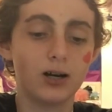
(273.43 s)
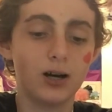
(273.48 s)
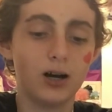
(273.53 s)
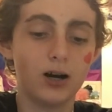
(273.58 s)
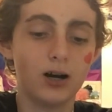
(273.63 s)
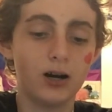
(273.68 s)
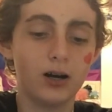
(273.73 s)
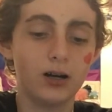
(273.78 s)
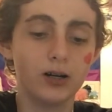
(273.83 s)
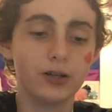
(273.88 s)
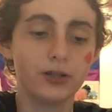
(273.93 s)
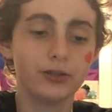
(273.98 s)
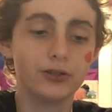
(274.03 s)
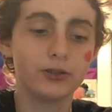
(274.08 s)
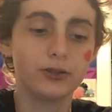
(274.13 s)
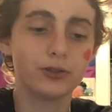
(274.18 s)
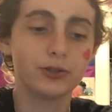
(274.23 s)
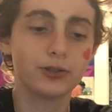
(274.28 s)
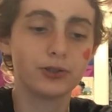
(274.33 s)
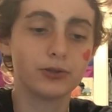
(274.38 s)

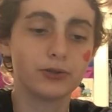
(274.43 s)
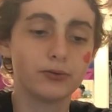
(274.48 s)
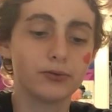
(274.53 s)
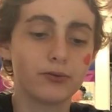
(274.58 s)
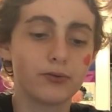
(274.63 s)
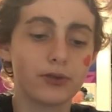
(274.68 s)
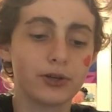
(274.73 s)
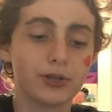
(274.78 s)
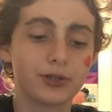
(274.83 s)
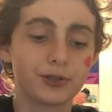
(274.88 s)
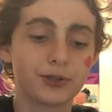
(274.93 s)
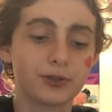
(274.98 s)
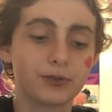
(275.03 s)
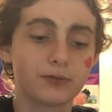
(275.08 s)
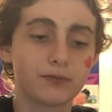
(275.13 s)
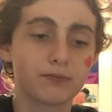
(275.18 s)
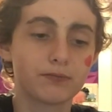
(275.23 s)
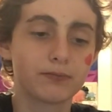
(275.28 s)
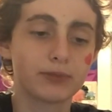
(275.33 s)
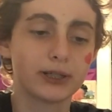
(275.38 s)
on to this
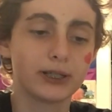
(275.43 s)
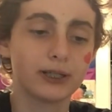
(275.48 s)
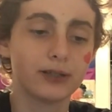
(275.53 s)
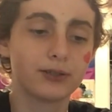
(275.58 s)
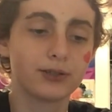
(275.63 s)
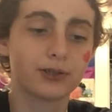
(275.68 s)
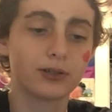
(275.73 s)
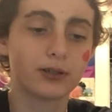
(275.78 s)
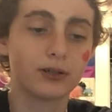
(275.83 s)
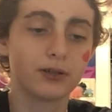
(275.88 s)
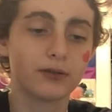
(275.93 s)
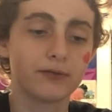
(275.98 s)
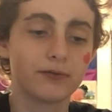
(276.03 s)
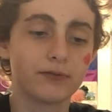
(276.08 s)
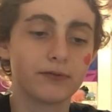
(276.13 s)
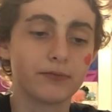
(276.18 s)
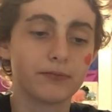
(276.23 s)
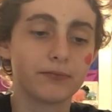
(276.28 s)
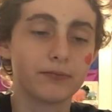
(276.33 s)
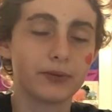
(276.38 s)
piece of
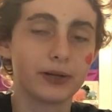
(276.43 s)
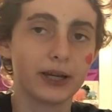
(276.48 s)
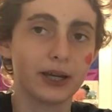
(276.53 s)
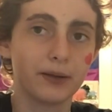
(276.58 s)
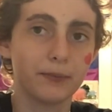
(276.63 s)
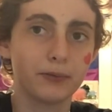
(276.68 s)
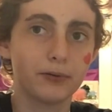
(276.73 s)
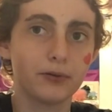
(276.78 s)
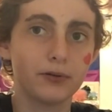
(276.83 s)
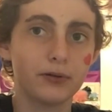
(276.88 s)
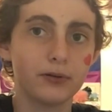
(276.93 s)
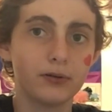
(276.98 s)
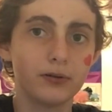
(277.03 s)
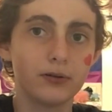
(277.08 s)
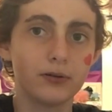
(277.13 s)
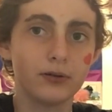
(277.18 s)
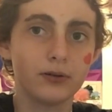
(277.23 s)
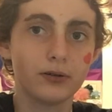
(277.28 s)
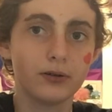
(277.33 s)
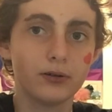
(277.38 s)
paper.
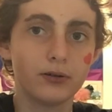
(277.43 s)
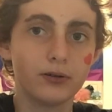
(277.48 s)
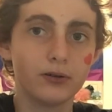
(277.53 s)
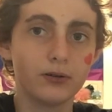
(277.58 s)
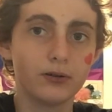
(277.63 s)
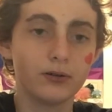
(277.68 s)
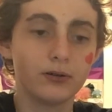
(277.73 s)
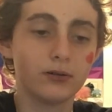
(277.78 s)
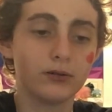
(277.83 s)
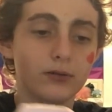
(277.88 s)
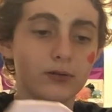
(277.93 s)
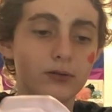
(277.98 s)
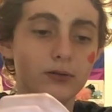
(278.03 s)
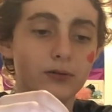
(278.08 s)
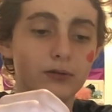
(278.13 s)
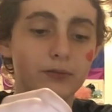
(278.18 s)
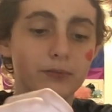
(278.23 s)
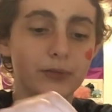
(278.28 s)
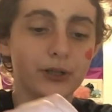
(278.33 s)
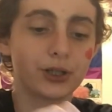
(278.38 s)

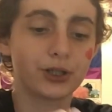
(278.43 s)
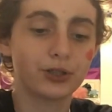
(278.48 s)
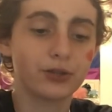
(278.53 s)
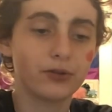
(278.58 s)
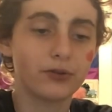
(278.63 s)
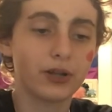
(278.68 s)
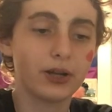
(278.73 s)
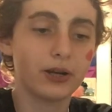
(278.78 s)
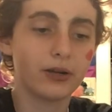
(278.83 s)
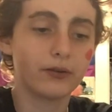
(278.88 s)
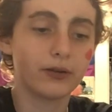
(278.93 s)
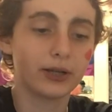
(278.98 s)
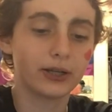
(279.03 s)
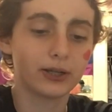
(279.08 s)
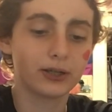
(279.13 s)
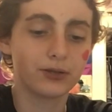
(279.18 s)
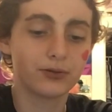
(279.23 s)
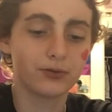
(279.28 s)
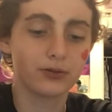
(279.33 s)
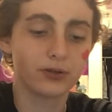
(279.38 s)
Make sure that it
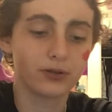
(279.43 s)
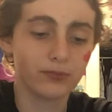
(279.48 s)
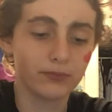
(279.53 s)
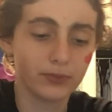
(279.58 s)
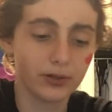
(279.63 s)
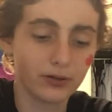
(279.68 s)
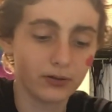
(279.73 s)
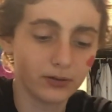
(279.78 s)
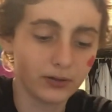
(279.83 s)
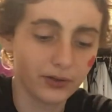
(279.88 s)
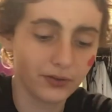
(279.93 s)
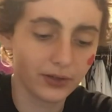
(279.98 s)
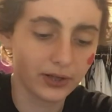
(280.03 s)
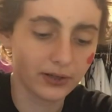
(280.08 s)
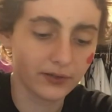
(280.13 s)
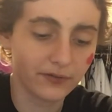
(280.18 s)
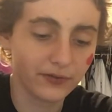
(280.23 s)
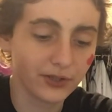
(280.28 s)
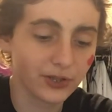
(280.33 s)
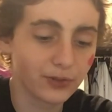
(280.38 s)
like is in the middle and
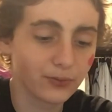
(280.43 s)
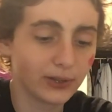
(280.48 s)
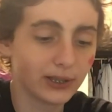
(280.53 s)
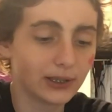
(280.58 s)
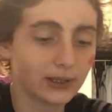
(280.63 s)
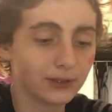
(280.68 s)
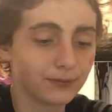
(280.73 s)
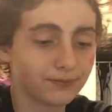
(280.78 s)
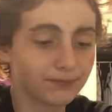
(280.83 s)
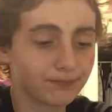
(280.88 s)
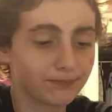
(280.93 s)
like fits well.